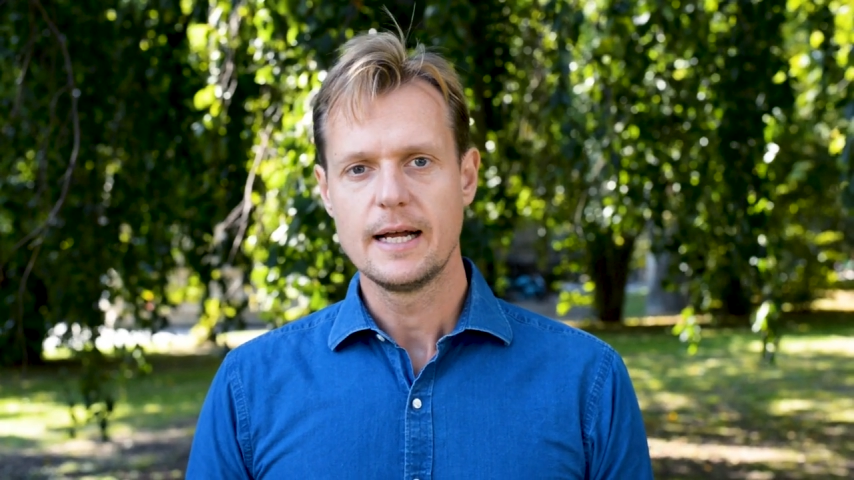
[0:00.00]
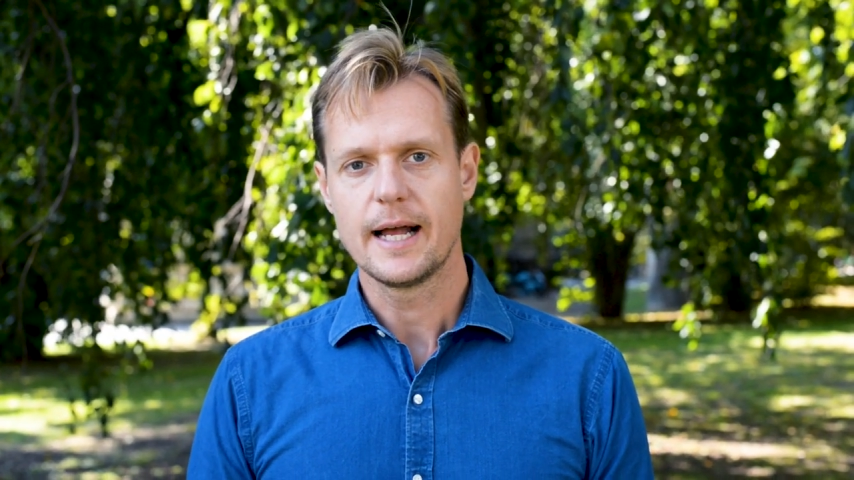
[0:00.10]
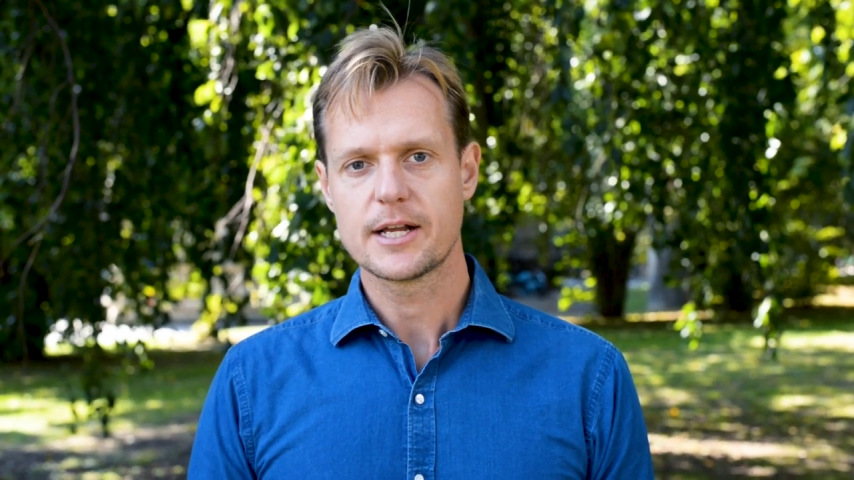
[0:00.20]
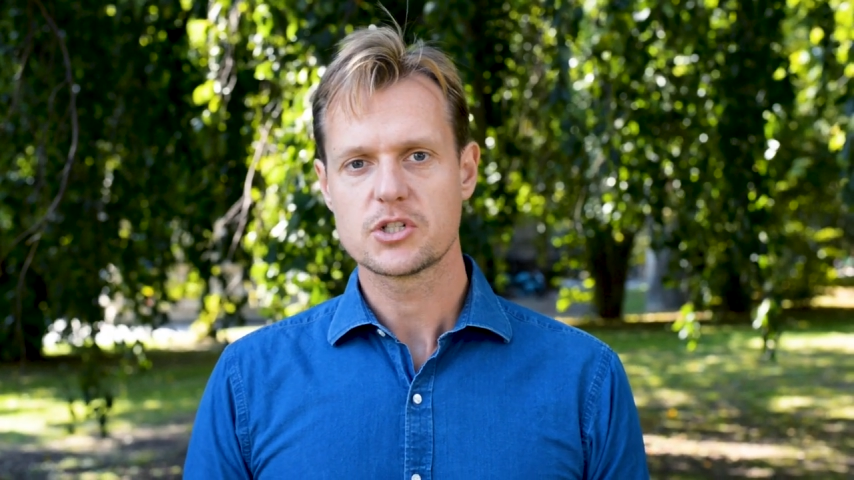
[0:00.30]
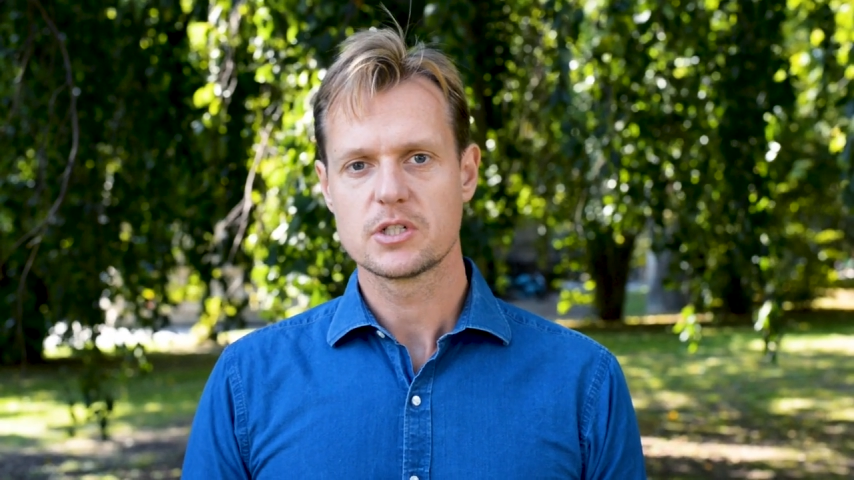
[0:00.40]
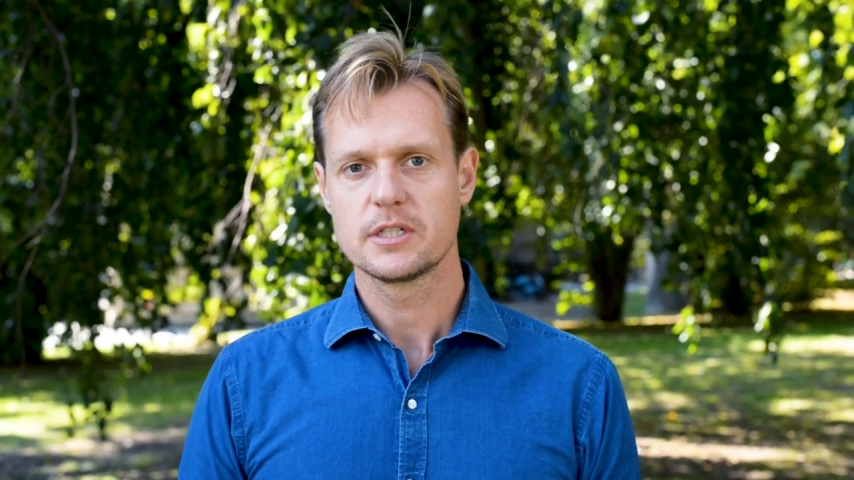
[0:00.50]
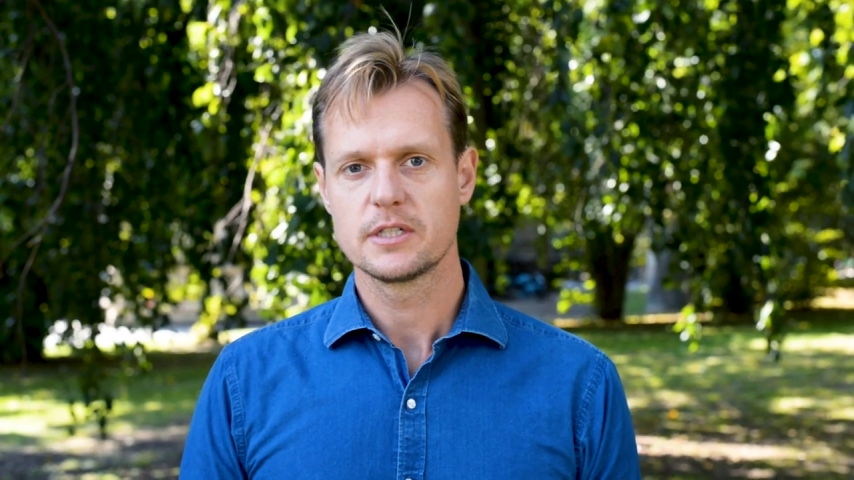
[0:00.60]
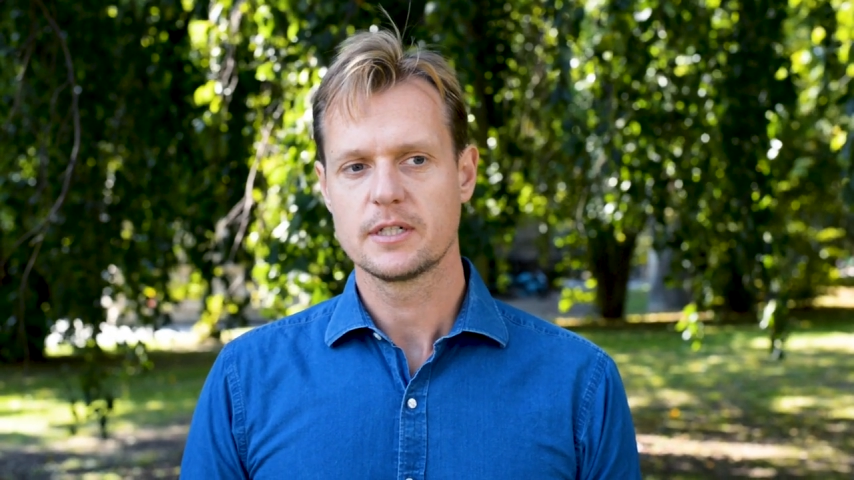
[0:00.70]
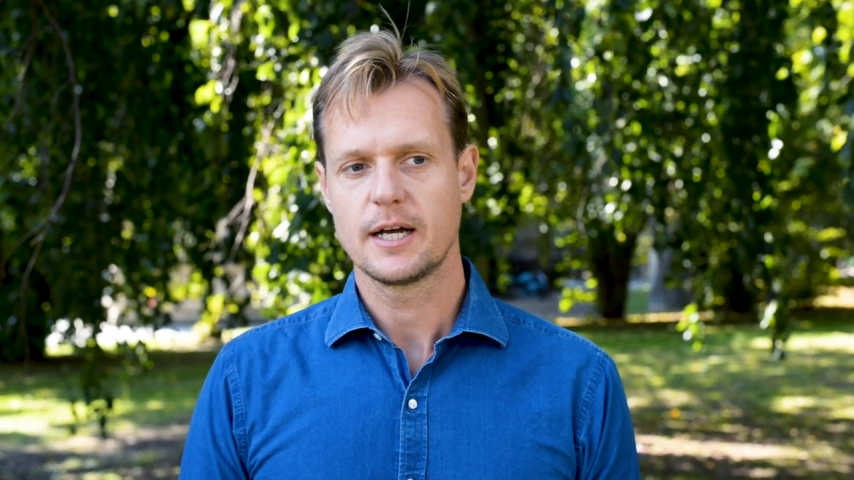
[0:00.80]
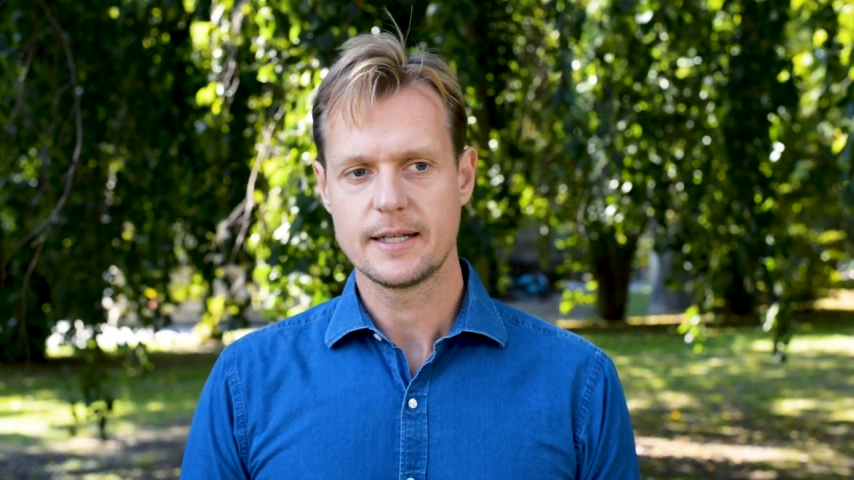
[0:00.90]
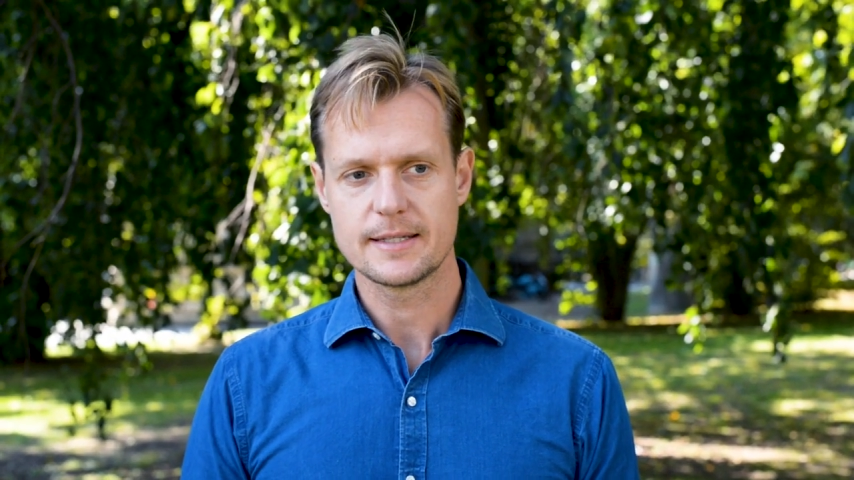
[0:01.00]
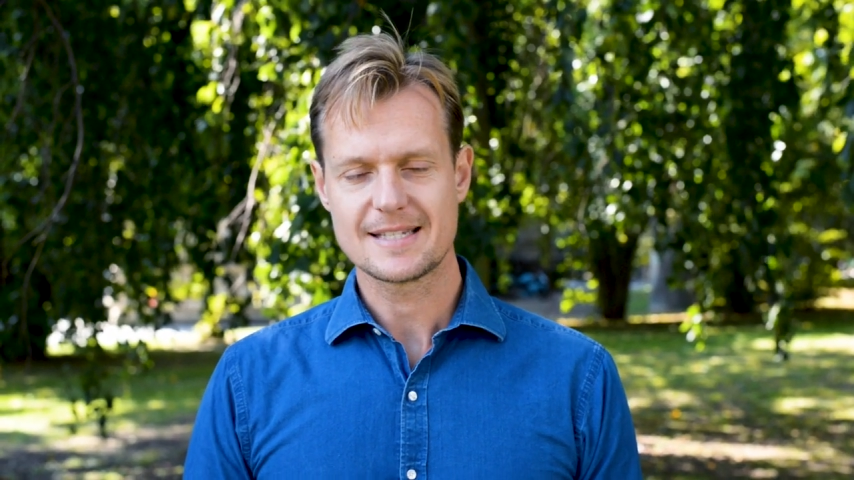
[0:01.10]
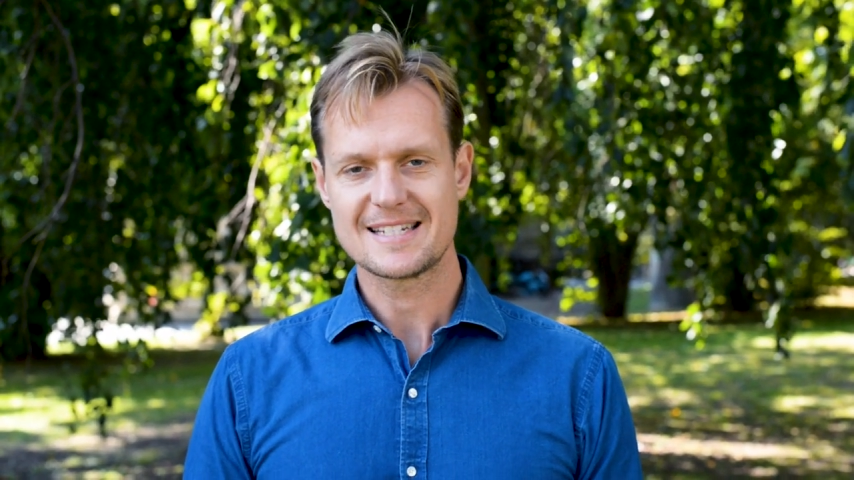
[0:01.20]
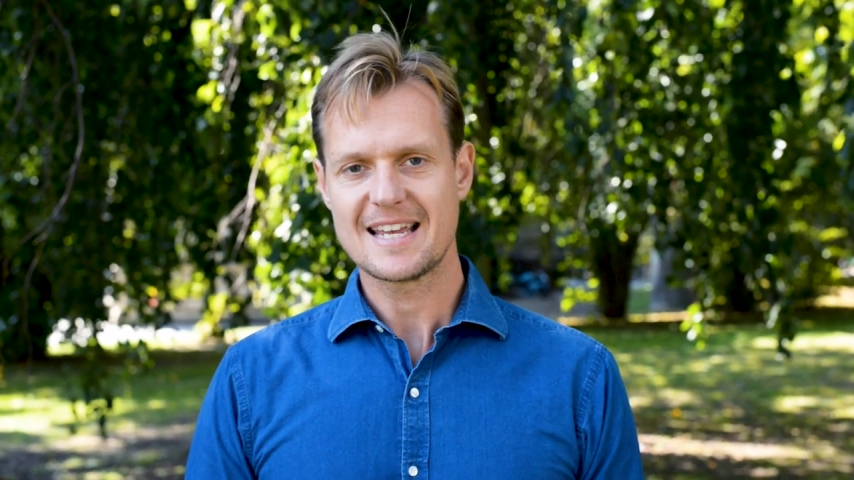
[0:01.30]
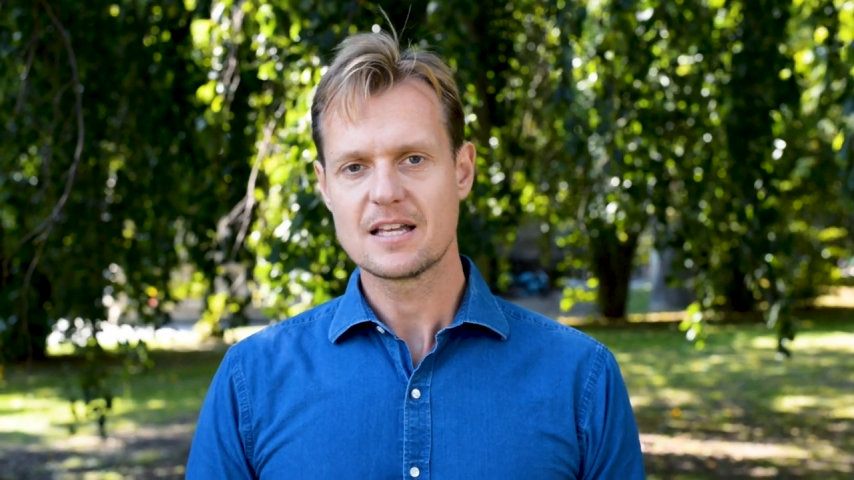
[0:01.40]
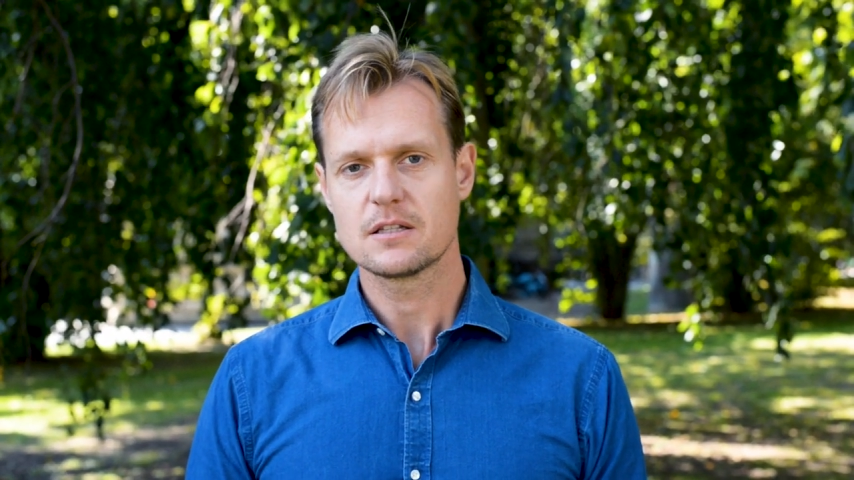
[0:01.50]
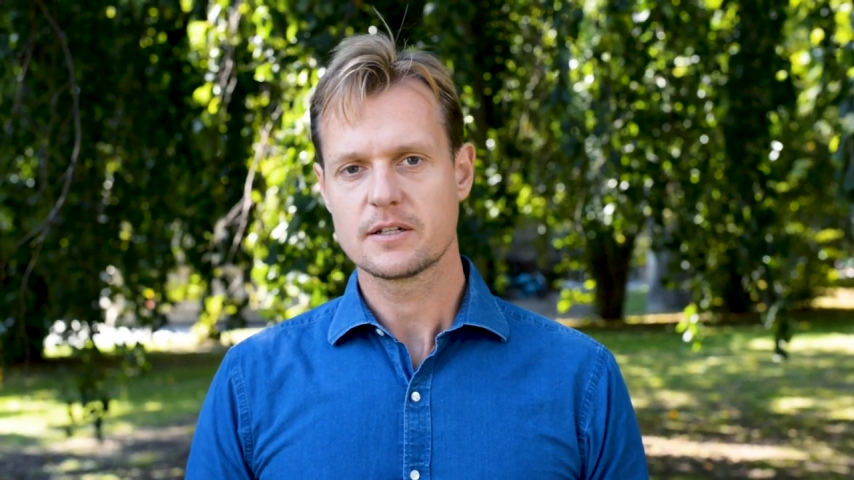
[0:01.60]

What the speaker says: actually understand